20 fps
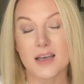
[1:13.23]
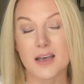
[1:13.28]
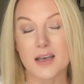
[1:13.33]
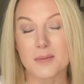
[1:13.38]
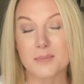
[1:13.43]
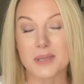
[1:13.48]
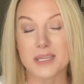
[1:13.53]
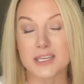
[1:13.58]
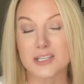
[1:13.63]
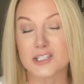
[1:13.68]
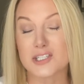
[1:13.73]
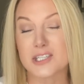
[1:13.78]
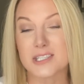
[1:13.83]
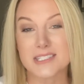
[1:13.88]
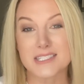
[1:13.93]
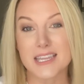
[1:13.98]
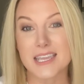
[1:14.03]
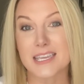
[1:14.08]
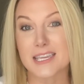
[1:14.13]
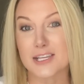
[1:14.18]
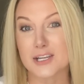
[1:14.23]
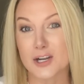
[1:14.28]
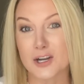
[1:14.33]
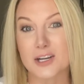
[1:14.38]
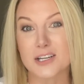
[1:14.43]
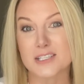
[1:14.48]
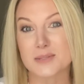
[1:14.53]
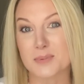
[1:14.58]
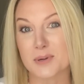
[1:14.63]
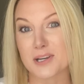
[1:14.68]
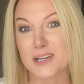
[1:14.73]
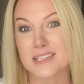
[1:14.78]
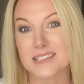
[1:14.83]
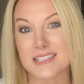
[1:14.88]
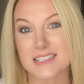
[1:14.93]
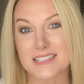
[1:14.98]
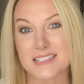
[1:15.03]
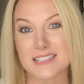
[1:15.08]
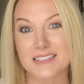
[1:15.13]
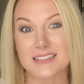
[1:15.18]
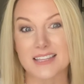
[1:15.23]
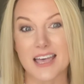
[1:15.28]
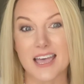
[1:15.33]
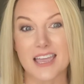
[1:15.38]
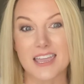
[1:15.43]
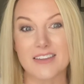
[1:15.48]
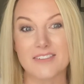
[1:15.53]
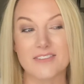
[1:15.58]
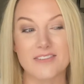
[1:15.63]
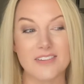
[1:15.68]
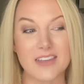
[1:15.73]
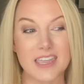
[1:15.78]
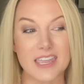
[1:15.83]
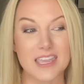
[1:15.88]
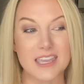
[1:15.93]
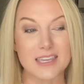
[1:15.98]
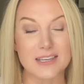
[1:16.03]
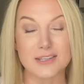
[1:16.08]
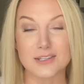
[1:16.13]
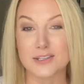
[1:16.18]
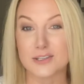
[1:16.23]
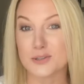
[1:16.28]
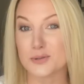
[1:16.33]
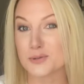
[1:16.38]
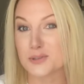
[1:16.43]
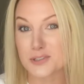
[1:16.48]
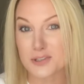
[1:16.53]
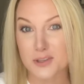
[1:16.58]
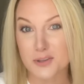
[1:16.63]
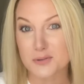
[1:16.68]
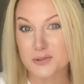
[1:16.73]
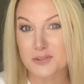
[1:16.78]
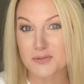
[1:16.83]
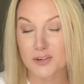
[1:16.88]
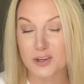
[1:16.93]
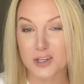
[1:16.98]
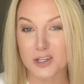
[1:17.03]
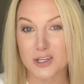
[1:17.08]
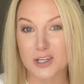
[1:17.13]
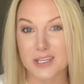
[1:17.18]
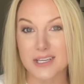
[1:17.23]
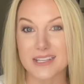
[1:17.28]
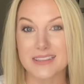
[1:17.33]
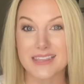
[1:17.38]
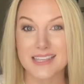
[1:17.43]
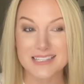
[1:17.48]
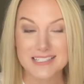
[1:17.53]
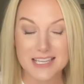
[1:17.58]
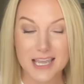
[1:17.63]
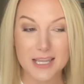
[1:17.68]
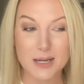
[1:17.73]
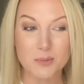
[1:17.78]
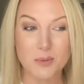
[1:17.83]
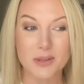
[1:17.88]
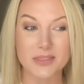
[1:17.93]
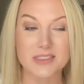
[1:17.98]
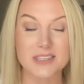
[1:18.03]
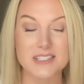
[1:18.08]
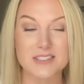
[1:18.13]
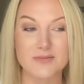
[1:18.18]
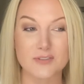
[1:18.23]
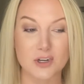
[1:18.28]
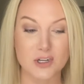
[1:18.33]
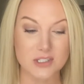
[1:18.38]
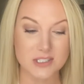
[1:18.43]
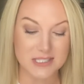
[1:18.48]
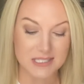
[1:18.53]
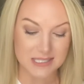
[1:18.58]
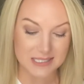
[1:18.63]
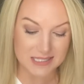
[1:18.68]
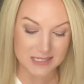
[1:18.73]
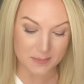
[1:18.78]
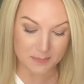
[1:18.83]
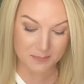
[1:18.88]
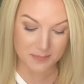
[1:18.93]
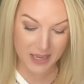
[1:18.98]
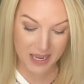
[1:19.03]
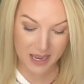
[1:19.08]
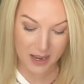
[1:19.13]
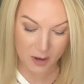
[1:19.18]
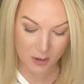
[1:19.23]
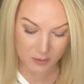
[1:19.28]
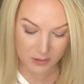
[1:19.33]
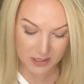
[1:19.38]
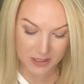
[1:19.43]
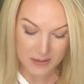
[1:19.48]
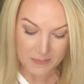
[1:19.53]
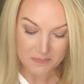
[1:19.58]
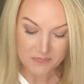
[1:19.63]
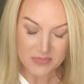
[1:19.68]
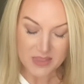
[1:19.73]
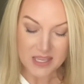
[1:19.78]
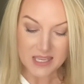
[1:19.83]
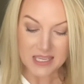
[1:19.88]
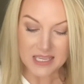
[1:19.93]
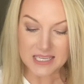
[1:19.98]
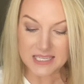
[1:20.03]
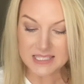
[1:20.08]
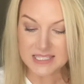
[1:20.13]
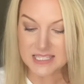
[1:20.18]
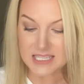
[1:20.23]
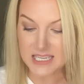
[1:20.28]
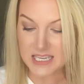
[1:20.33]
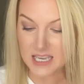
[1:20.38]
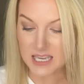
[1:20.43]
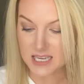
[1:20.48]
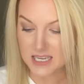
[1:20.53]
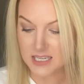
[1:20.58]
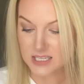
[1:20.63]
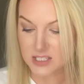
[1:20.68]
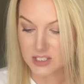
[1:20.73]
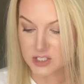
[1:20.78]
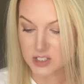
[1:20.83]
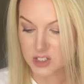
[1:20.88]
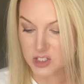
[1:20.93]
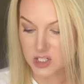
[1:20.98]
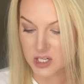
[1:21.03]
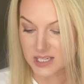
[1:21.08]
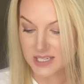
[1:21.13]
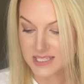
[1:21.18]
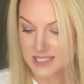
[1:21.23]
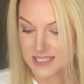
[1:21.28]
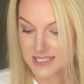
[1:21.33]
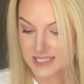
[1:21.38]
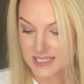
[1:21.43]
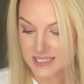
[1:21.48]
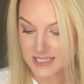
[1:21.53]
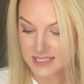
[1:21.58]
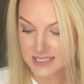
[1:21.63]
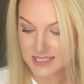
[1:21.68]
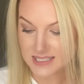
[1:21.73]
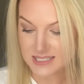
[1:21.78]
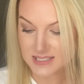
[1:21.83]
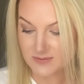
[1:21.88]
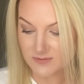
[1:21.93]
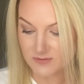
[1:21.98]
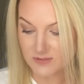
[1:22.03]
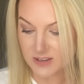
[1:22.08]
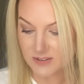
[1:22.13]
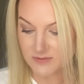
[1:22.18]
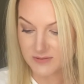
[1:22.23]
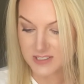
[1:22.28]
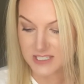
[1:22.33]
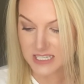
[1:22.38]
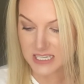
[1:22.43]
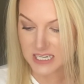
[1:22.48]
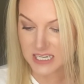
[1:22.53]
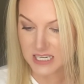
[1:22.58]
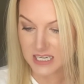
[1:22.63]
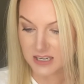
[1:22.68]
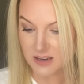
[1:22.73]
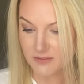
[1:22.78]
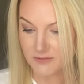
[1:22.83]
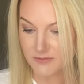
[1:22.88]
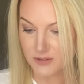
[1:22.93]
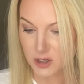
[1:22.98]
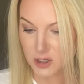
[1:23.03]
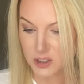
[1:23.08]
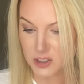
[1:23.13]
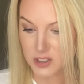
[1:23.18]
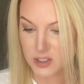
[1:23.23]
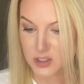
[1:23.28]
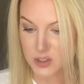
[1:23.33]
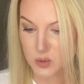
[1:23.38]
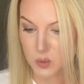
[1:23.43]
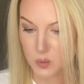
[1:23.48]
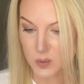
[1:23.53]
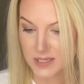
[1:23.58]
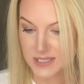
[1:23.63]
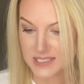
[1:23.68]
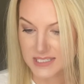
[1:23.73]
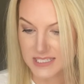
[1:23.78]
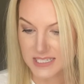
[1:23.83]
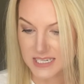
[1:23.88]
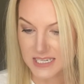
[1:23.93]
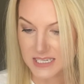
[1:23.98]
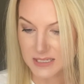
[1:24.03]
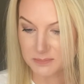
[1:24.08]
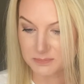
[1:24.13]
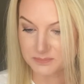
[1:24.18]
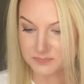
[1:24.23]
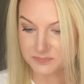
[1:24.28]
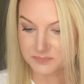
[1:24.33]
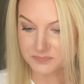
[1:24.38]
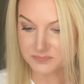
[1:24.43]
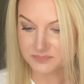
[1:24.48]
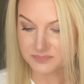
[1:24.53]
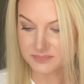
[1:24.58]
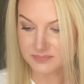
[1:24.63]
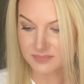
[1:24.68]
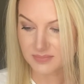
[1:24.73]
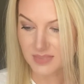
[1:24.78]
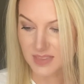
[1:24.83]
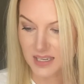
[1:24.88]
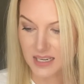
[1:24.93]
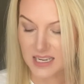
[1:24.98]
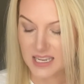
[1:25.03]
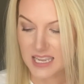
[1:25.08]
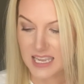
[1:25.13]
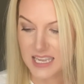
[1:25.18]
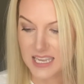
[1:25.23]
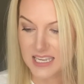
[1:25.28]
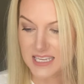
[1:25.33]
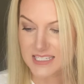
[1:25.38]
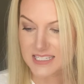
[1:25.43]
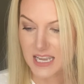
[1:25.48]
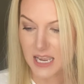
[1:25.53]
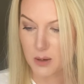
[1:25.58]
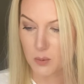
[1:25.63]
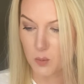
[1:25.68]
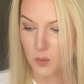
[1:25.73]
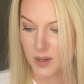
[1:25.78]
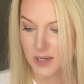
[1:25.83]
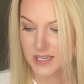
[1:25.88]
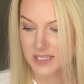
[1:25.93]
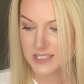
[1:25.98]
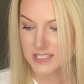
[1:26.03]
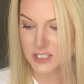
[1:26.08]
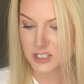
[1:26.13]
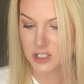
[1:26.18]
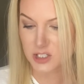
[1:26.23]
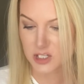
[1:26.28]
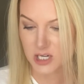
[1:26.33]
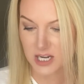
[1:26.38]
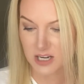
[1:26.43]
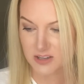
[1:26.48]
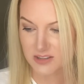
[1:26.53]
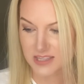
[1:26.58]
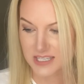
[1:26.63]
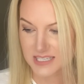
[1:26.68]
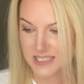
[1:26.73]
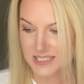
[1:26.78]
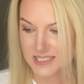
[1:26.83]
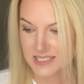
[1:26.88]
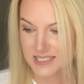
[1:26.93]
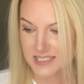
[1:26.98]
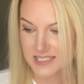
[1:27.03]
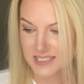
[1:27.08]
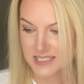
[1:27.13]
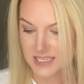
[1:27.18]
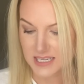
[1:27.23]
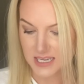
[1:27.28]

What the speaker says: because she's taken her experiences in life and used those for good. And that's kind of what this verse is about. It's Genesis 50, verse 20. And I wanted to share this